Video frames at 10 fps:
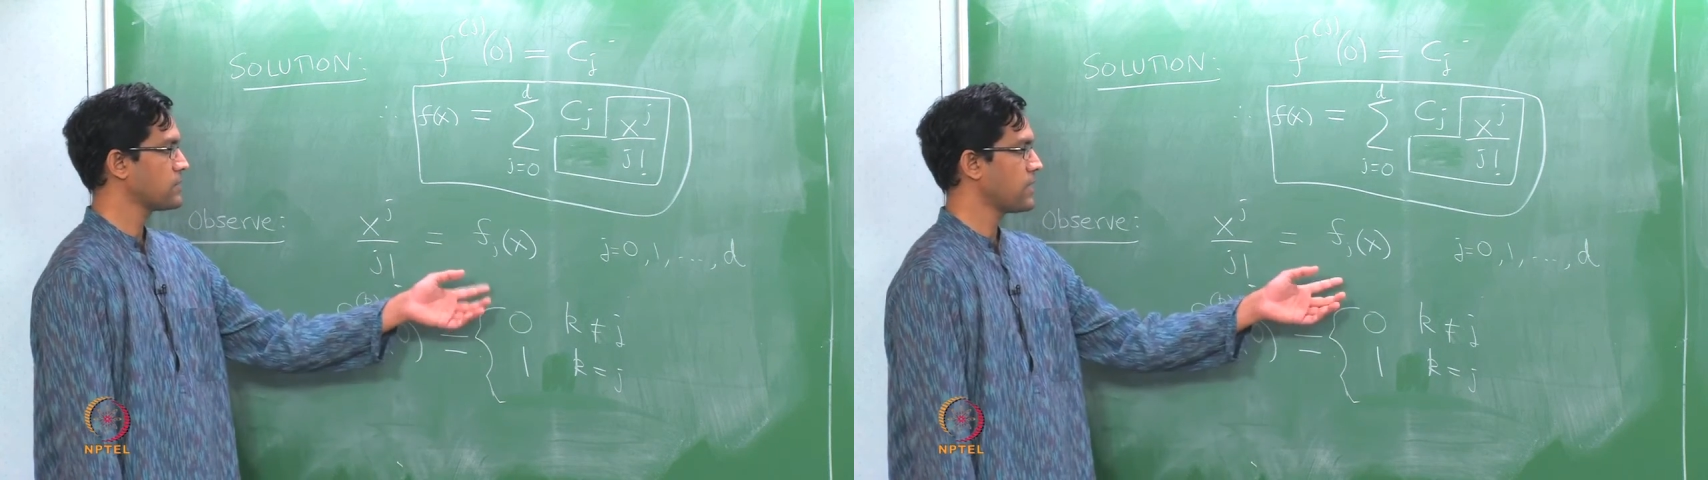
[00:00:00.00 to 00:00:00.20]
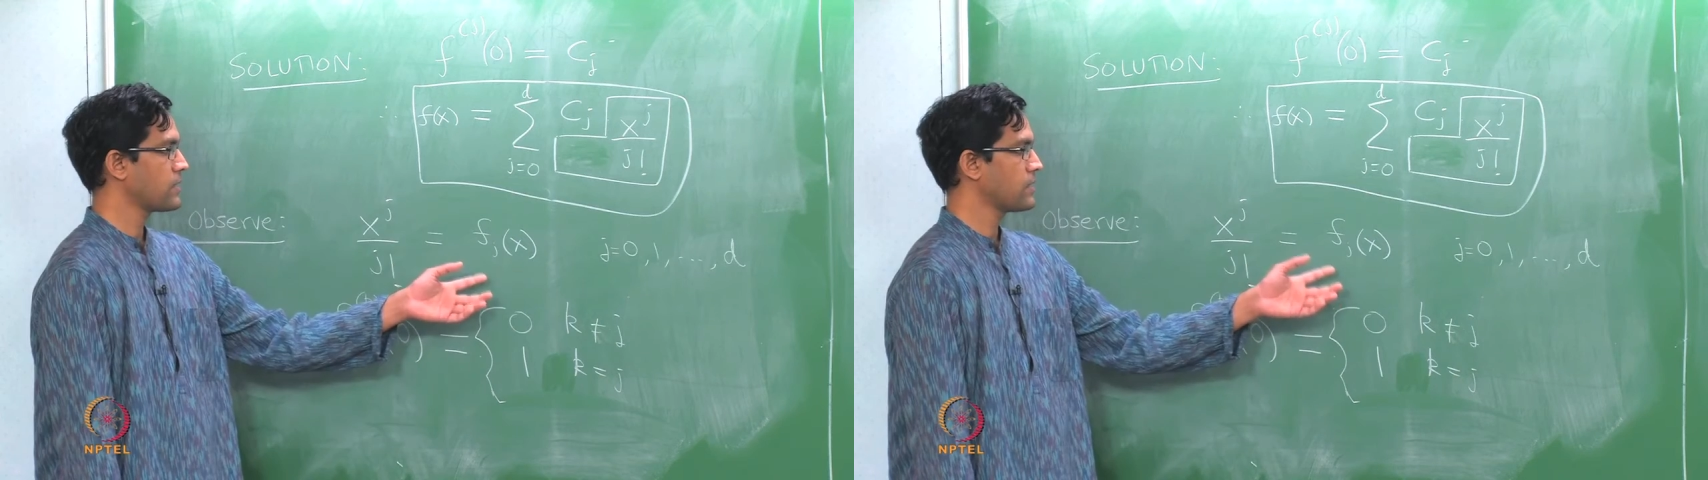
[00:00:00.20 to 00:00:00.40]

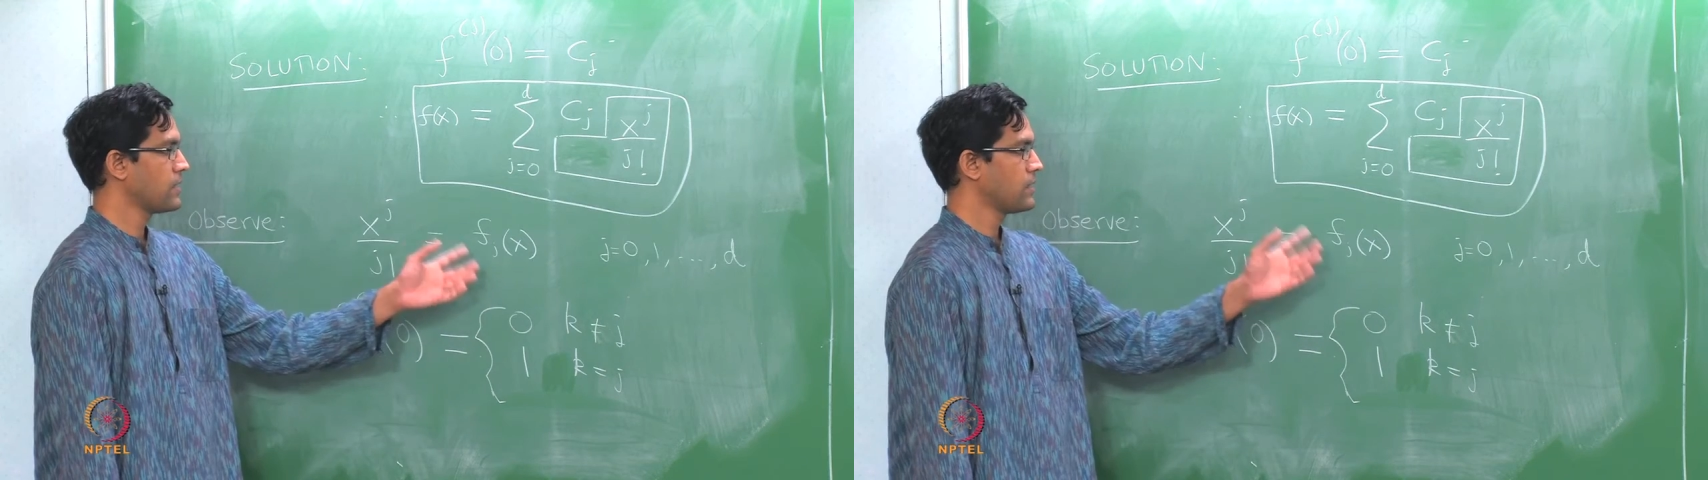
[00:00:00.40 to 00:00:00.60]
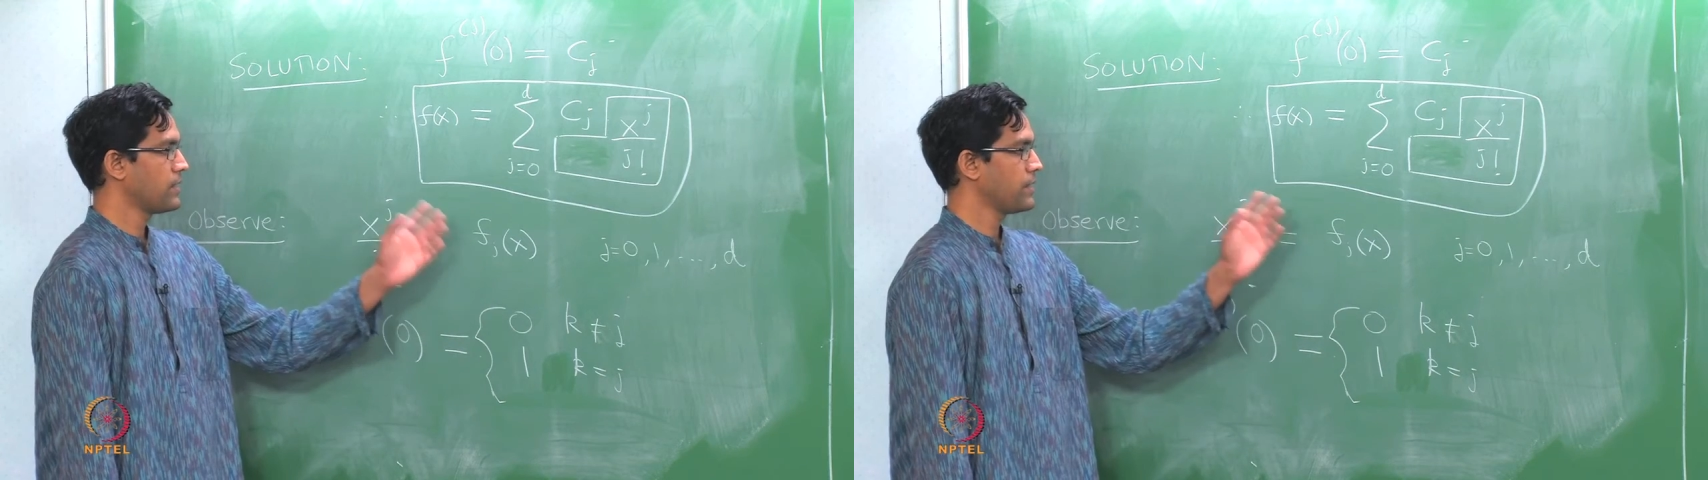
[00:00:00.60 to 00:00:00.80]
that
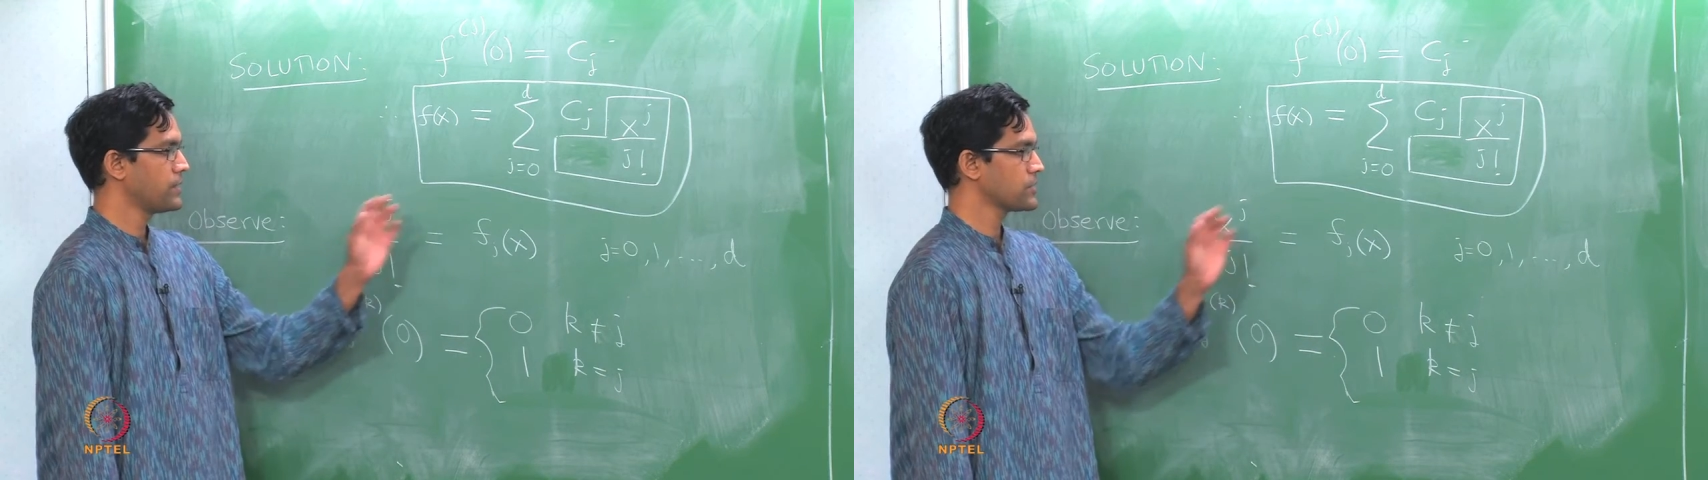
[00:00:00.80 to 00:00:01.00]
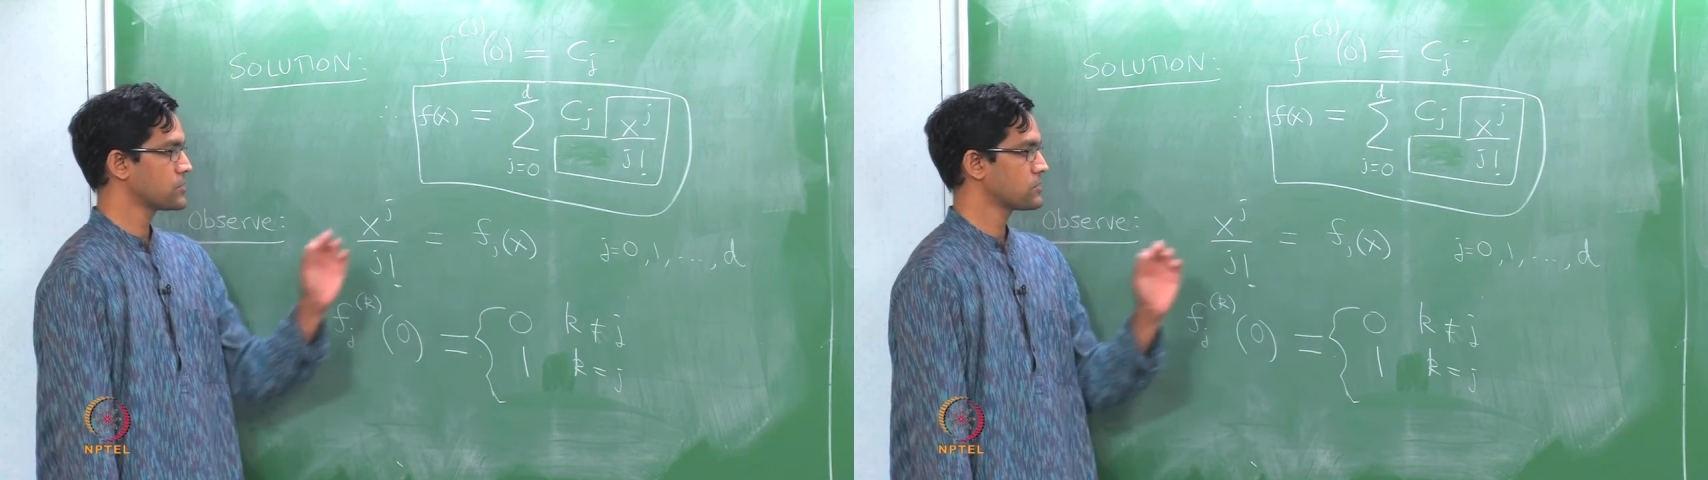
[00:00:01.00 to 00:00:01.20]
it
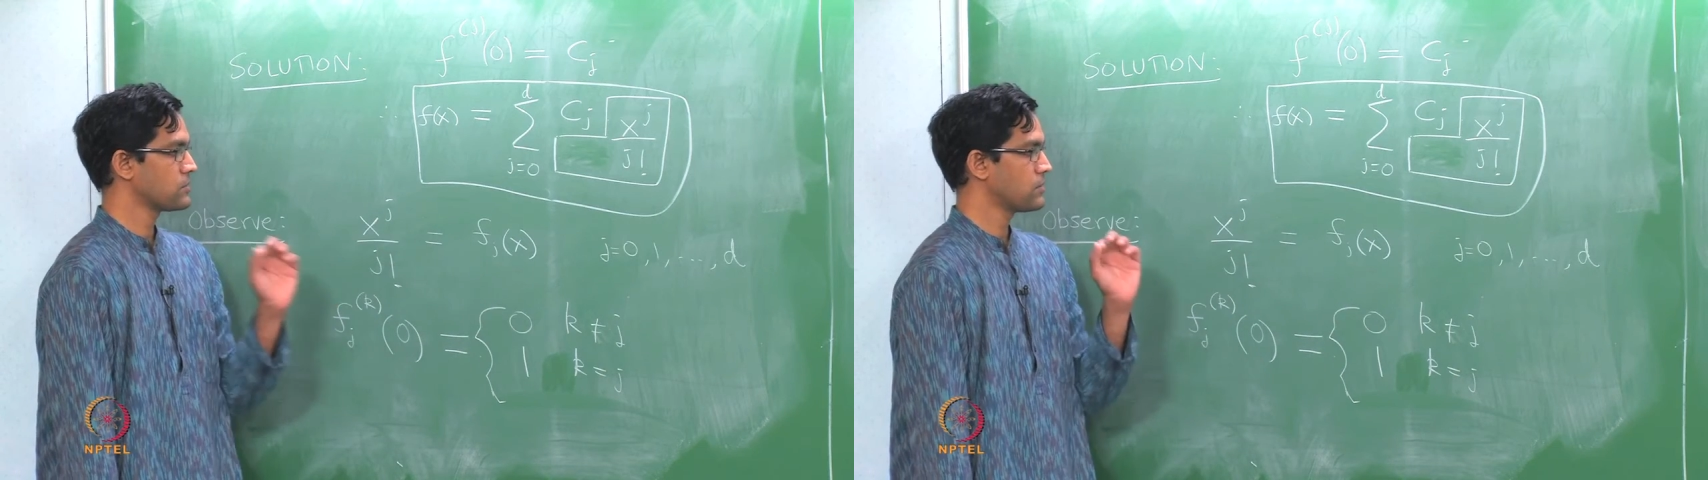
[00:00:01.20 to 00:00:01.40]
is